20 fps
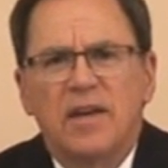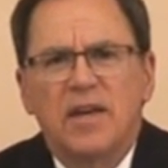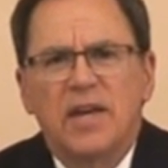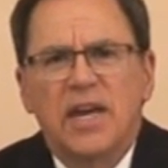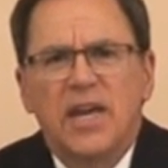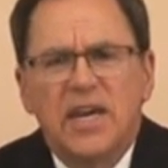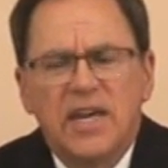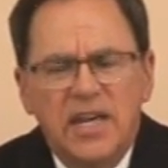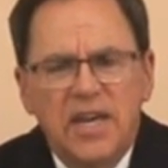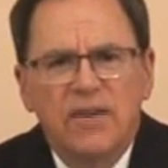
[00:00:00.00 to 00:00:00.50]

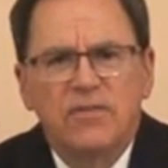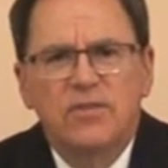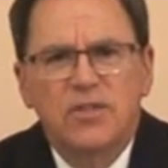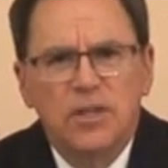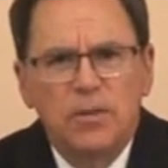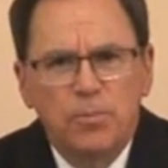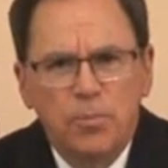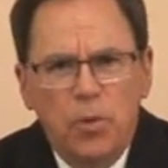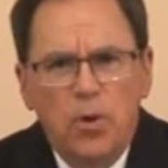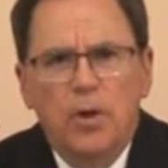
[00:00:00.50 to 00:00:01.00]
He gives
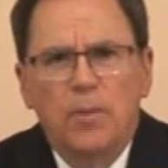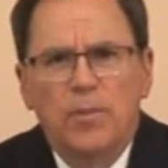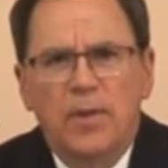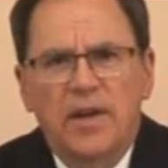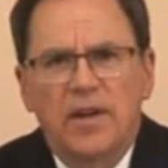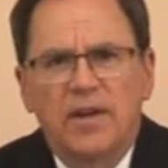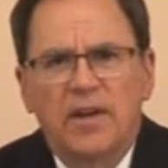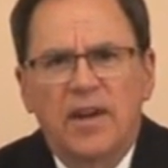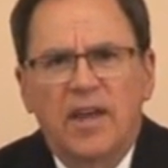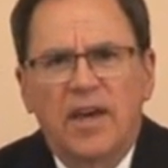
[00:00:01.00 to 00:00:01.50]
it
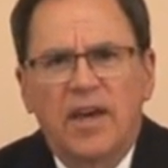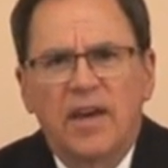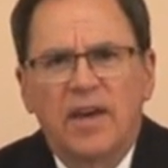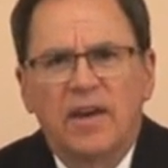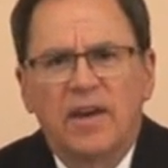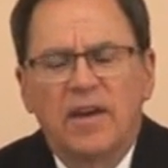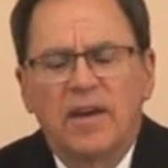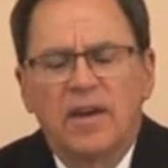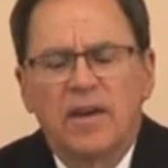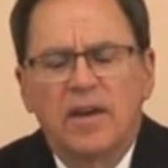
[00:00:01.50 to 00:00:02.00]
permanently
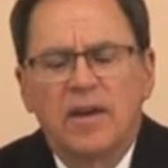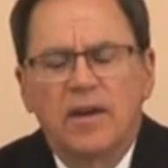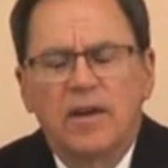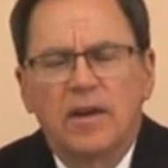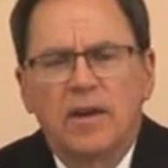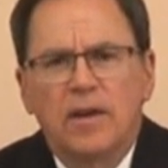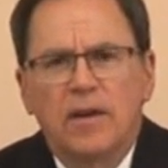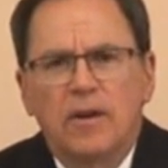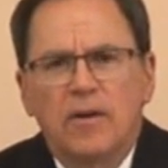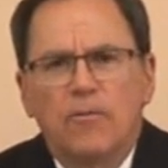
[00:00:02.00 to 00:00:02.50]

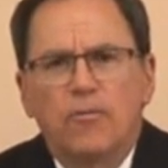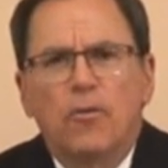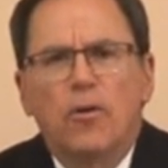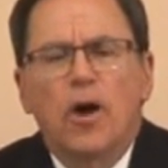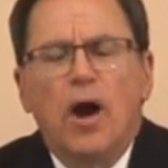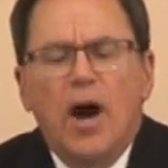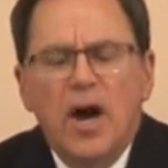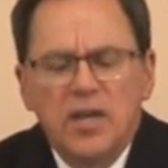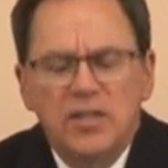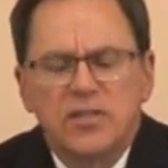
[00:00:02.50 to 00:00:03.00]

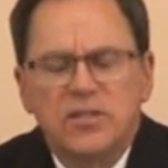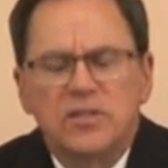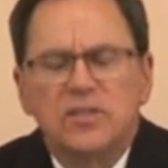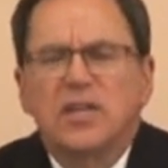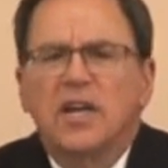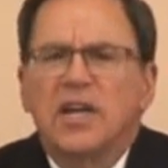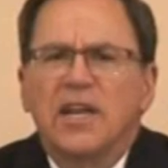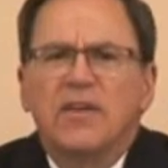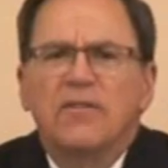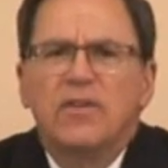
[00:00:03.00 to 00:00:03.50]
for us
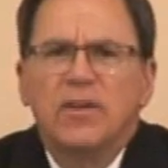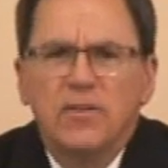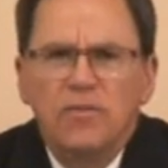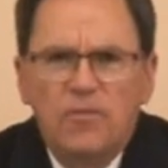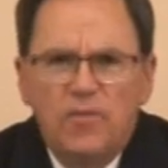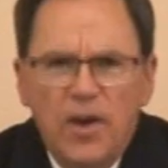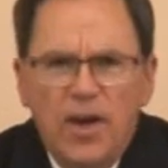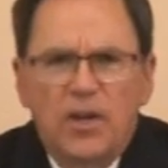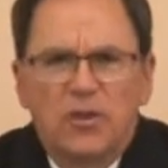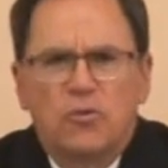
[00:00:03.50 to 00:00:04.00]
to live in
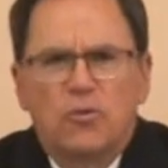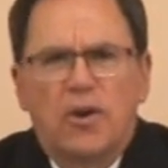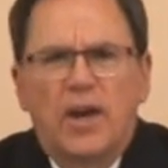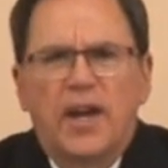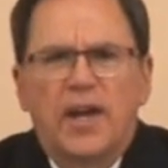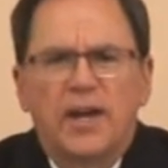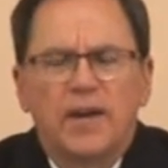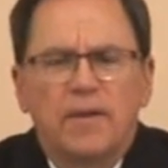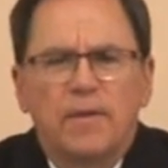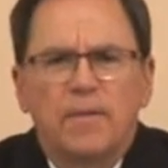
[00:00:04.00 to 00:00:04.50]
victory,
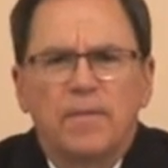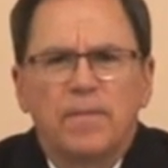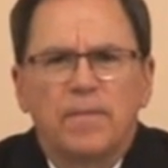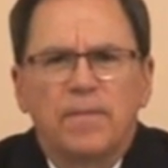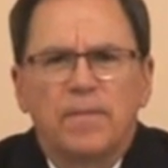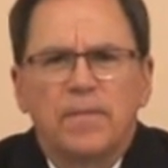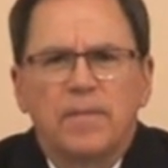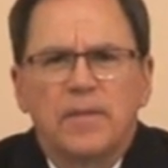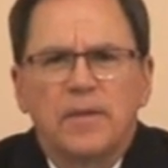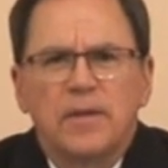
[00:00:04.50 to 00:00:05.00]

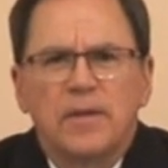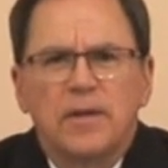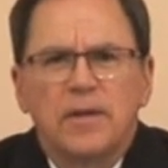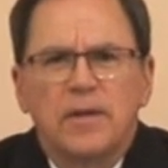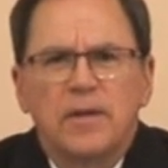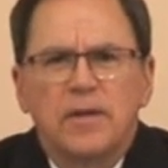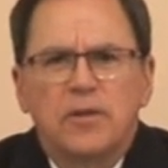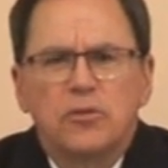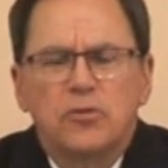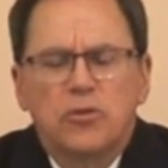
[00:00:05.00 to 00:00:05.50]

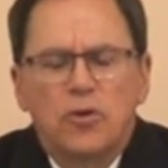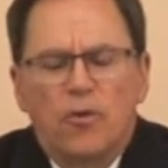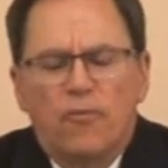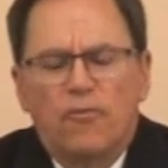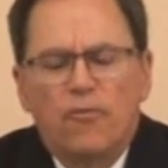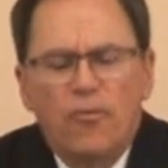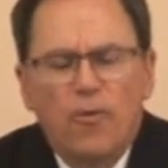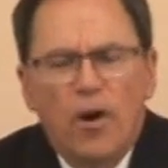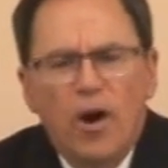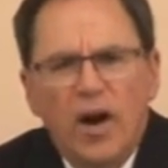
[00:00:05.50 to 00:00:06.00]
to,
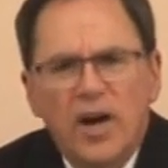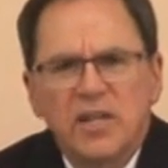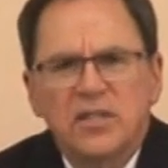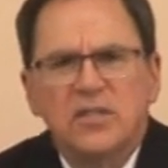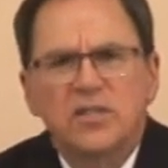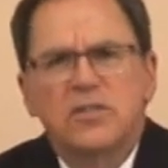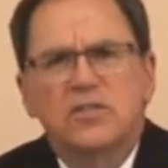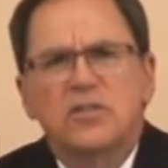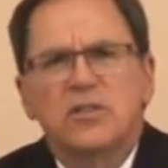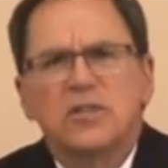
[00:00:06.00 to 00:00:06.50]
for
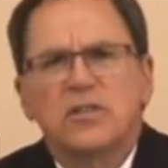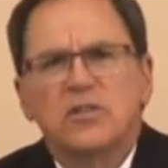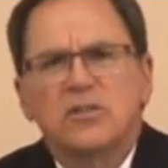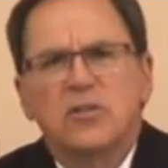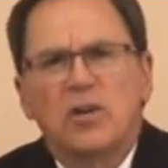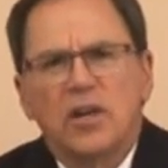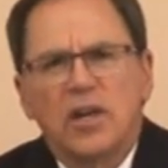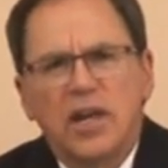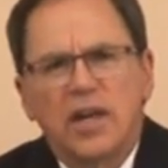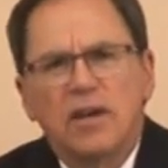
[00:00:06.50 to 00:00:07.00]
us
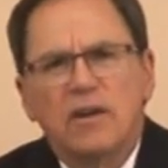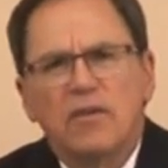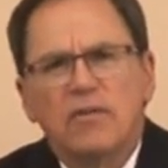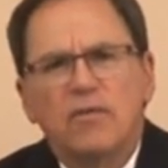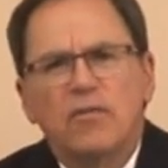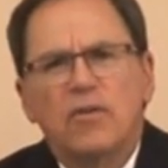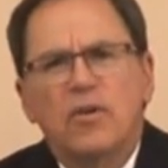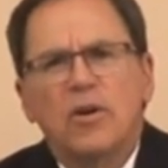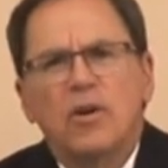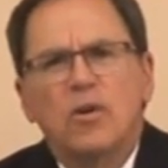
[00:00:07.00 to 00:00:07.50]
to
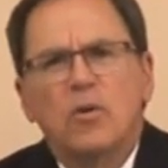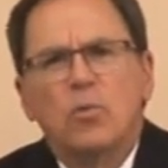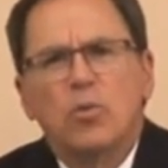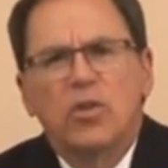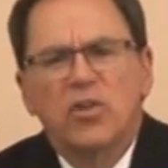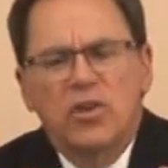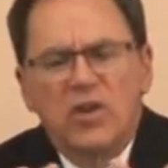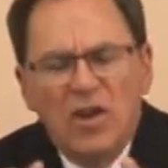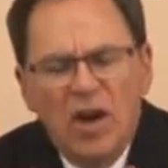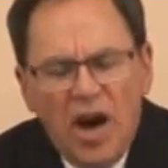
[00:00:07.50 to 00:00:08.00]
live
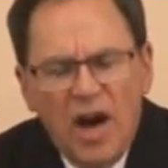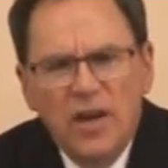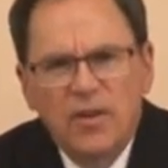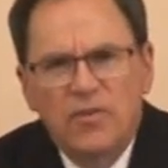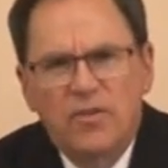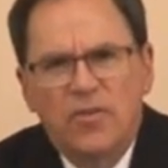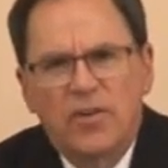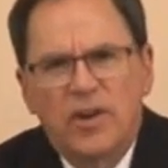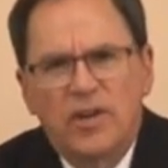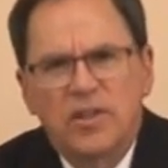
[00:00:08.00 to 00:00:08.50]
with
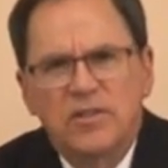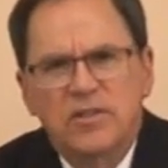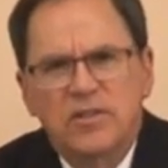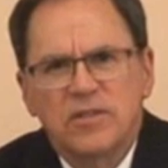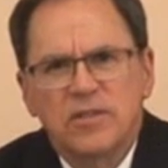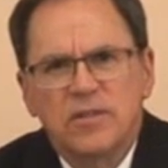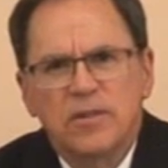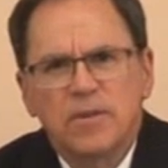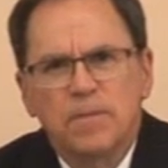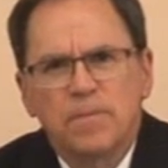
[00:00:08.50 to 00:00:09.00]

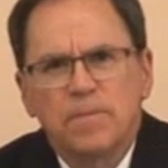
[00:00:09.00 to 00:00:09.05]
confidence,